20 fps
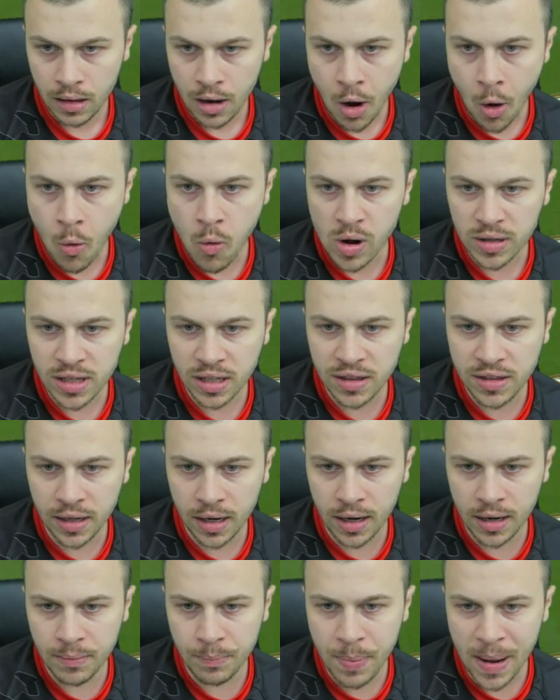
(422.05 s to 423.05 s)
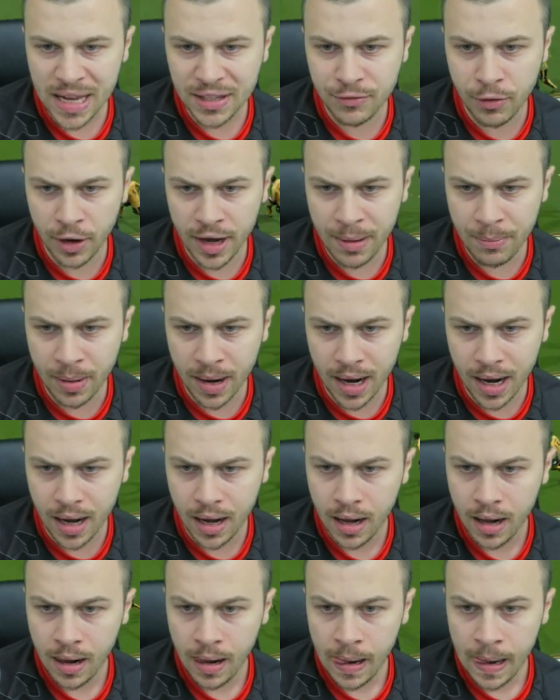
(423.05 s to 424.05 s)
Oh what a turn, pass for
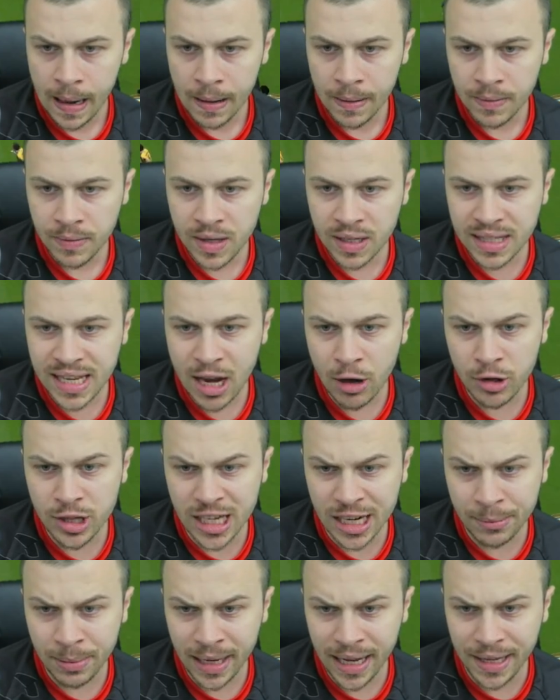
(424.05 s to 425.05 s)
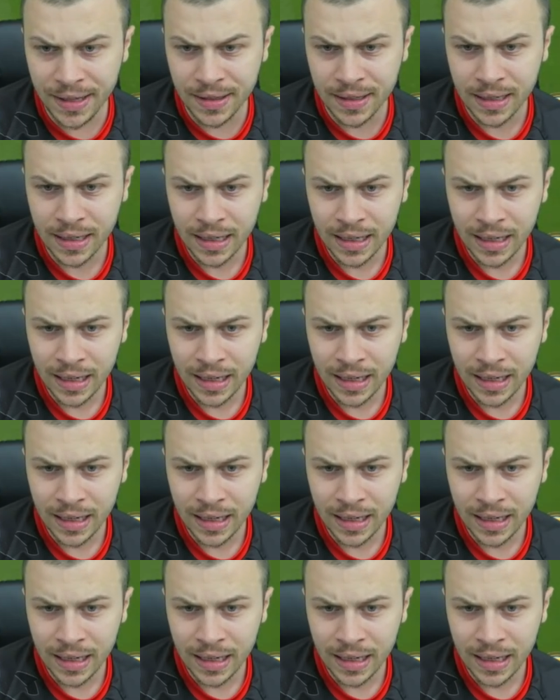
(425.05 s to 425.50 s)
Ibra, the skill dribbling,